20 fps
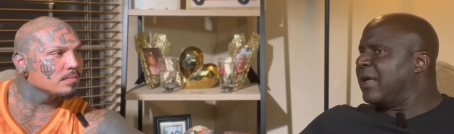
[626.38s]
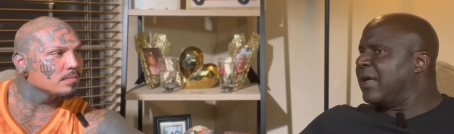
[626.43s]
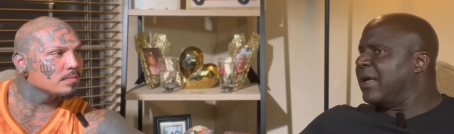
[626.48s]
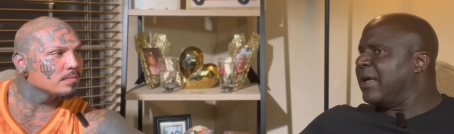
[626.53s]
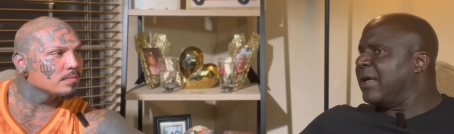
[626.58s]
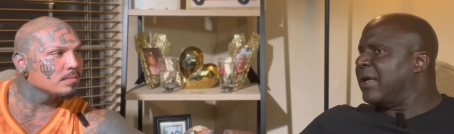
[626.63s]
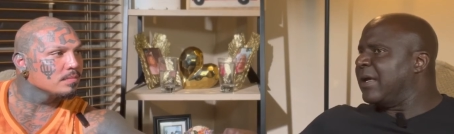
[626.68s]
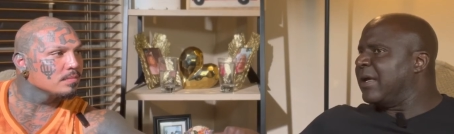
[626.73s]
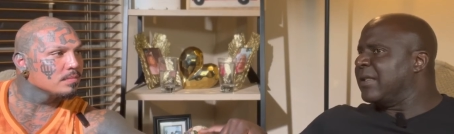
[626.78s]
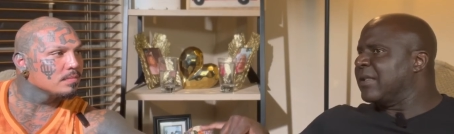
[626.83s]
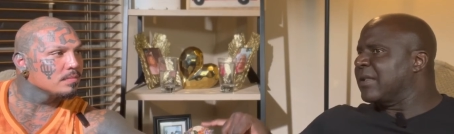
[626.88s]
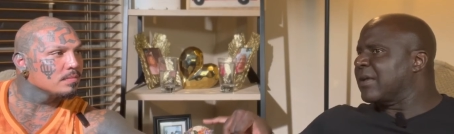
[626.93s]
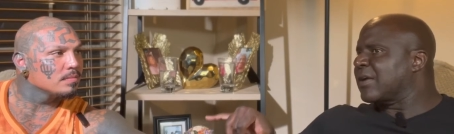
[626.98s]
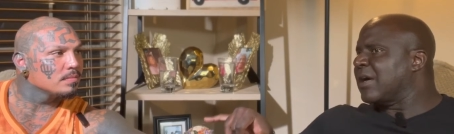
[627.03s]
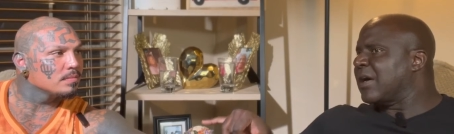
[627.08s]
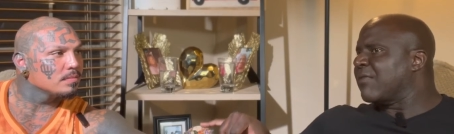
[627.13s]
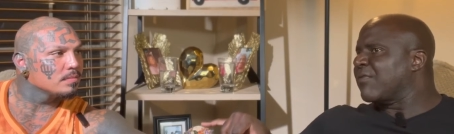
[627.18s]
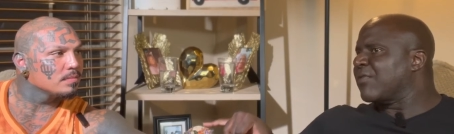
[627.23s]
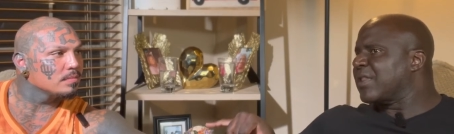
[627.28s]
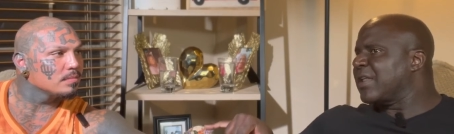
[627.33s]
Speaker 1: and the
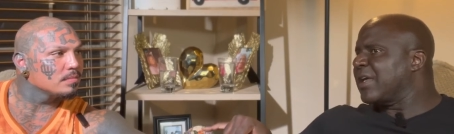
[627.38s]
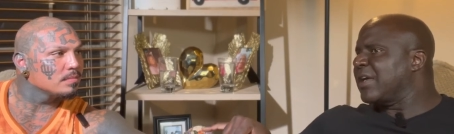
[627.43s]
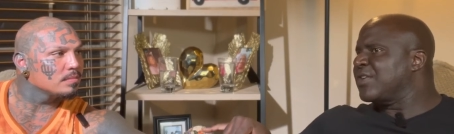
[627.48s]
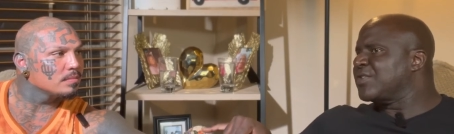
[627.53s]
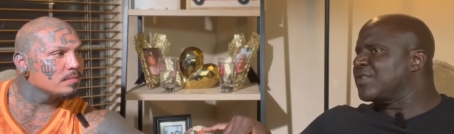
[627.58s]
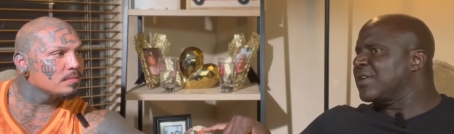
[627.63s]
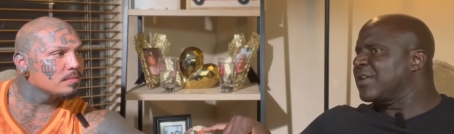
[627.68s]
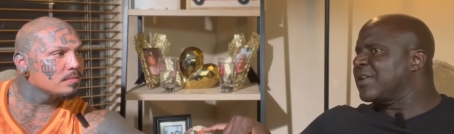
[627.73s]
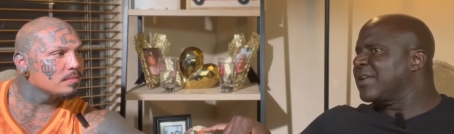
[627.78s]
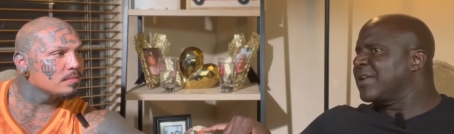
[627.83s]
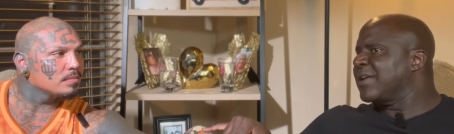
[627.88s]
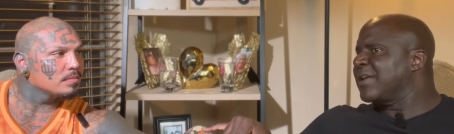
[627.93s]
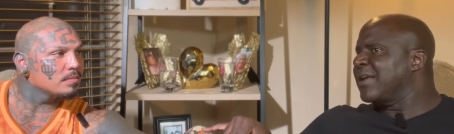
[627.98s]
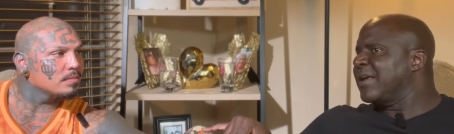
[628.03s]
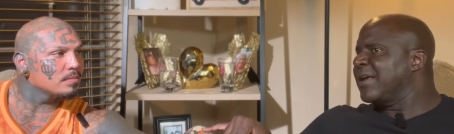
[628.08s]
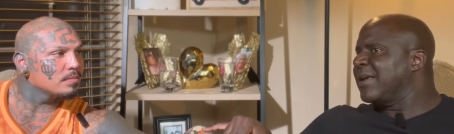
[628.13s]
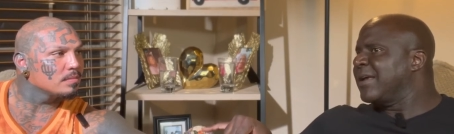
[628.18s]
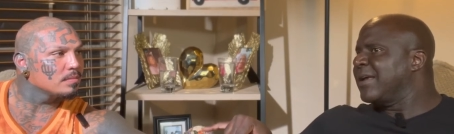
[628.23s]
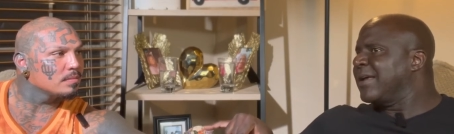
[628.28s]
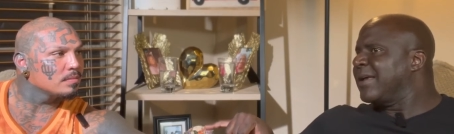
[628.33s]
conversation,
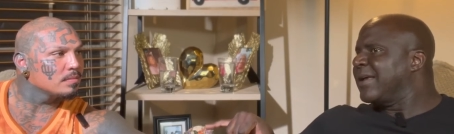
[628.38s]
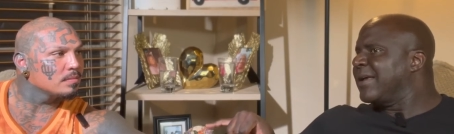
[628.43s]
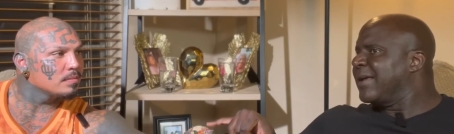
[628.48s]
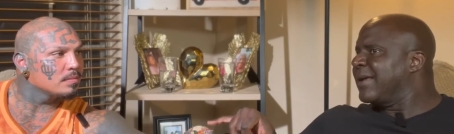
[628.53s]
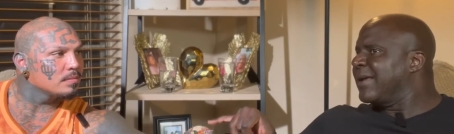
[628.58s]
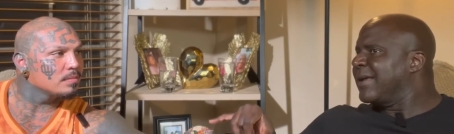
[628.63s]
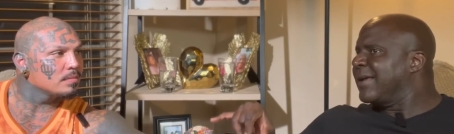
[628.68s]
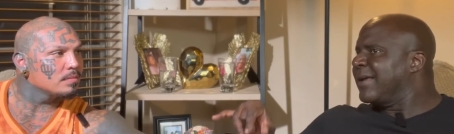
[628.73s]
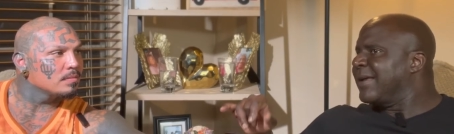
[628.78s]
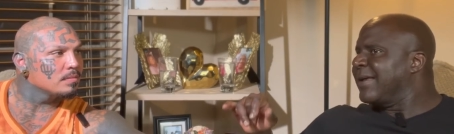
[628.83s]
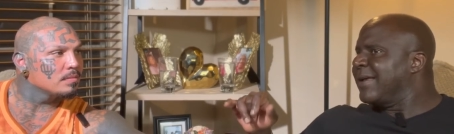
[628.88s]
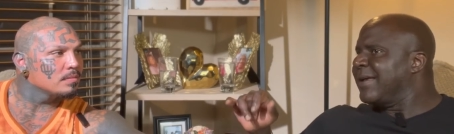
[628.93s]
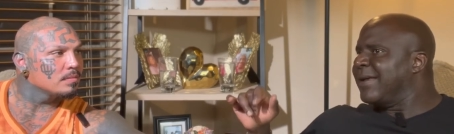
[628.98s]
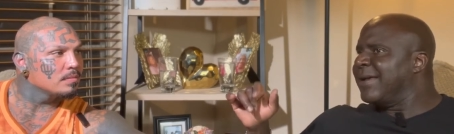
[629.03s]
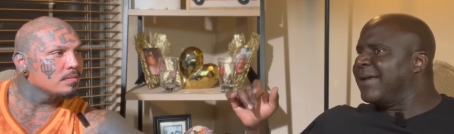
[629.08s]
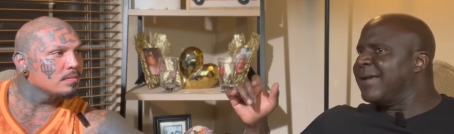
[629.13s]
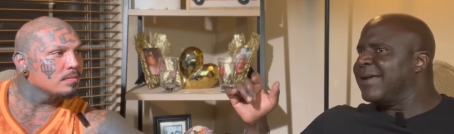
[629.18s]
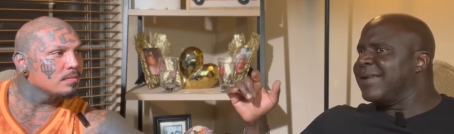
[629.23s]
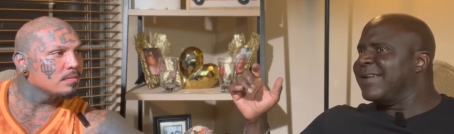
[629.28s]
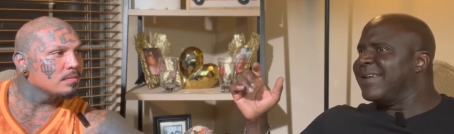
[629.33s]

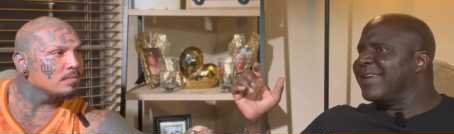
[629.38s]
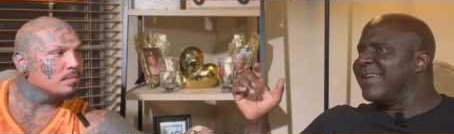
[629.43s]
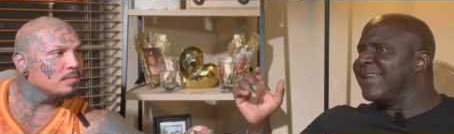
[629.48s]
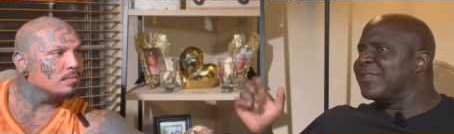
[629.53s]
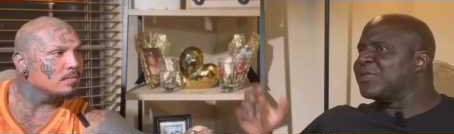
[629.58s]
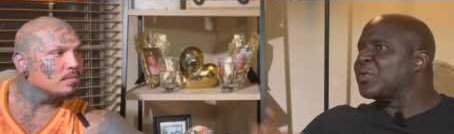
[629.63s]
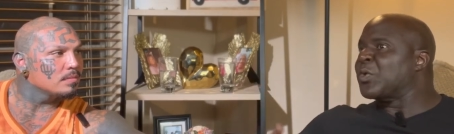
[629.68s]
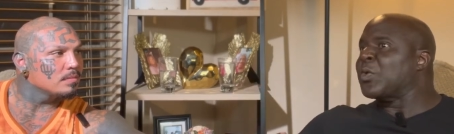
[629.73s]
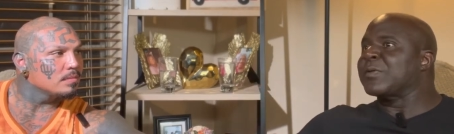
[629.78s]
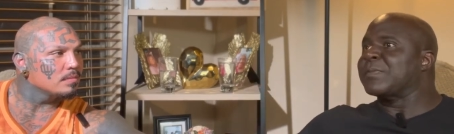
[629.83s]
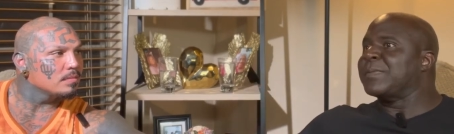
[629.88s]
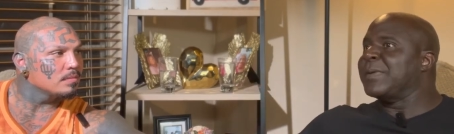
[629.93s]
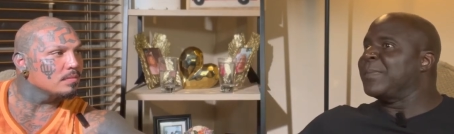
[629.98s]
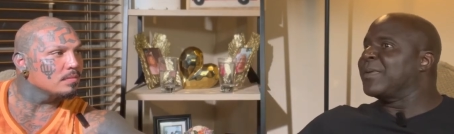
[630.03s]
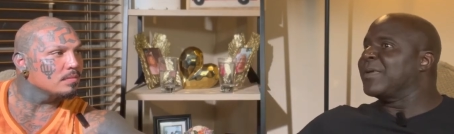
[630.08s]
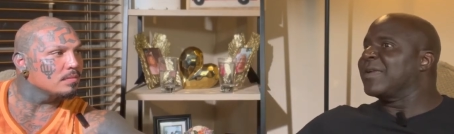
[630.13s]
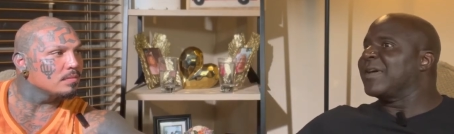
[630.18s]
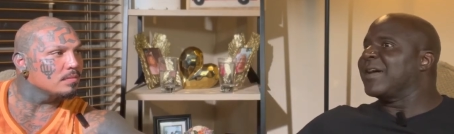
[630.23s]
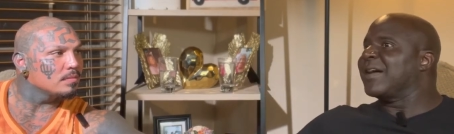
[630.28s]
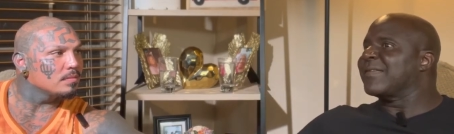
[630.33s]
it it throws
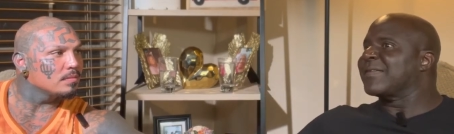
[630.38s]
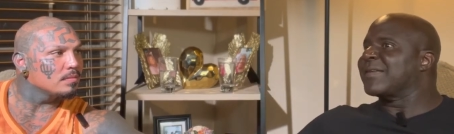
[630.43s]
people off